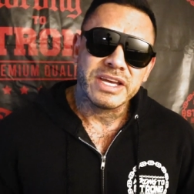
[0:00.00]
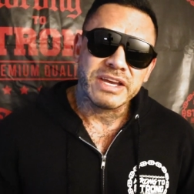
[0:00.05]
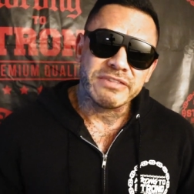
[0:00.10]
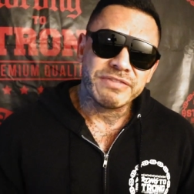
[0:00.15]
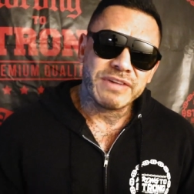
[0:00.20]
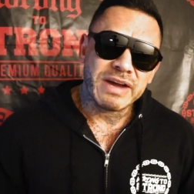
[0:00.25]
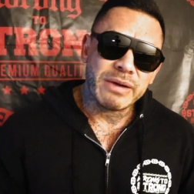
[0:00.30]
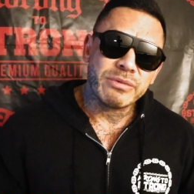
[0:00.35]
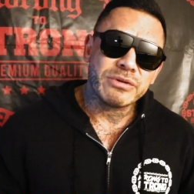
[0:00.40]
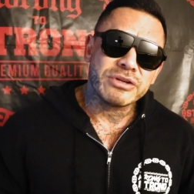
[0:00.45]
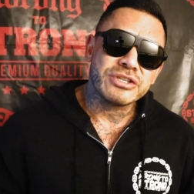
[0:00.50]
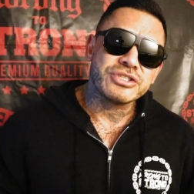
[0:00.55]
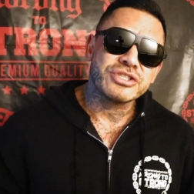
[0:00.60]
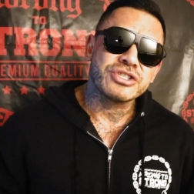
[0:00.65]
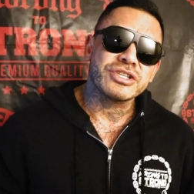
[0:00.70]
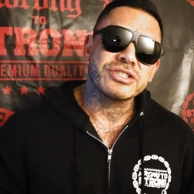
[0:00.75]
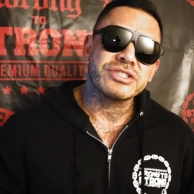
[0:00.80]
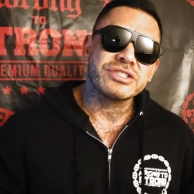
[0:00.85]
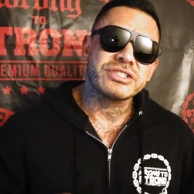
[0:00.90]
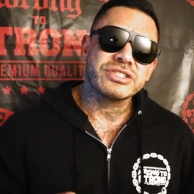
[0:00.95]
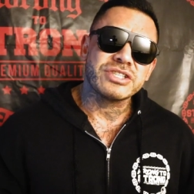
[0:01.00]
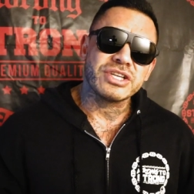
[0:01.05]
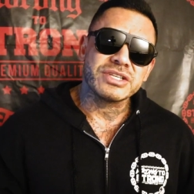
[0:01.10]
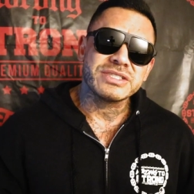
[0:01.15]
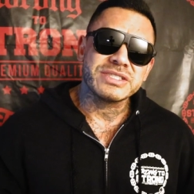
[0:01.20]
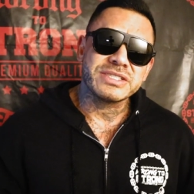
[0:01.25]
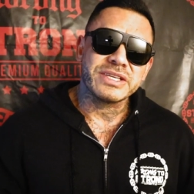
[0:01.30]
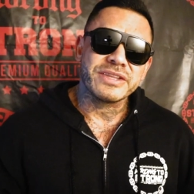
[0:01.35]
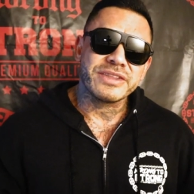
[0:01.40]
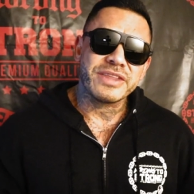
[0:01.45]
If I would have just
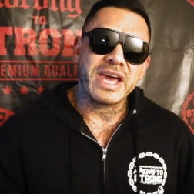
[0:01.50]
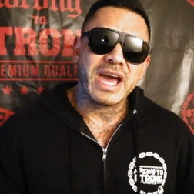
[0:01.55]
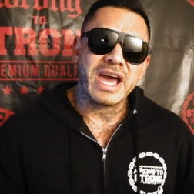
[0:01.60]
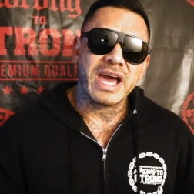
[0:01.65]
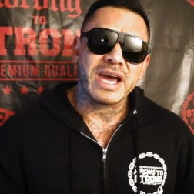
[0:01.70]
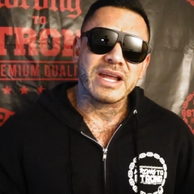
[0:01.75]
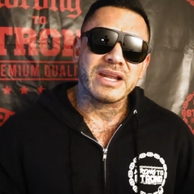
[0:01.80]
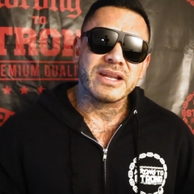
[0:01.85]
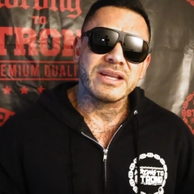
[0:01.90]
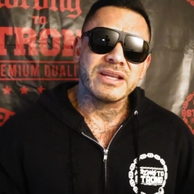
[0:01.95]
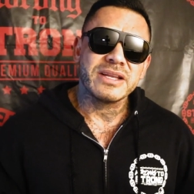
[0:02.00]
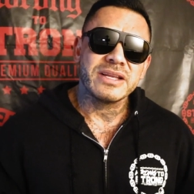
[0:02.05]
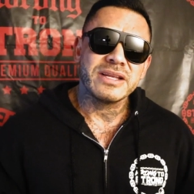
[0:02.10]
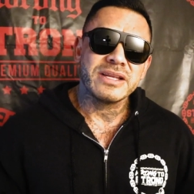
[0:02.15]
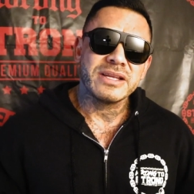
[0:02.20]
stuck to that,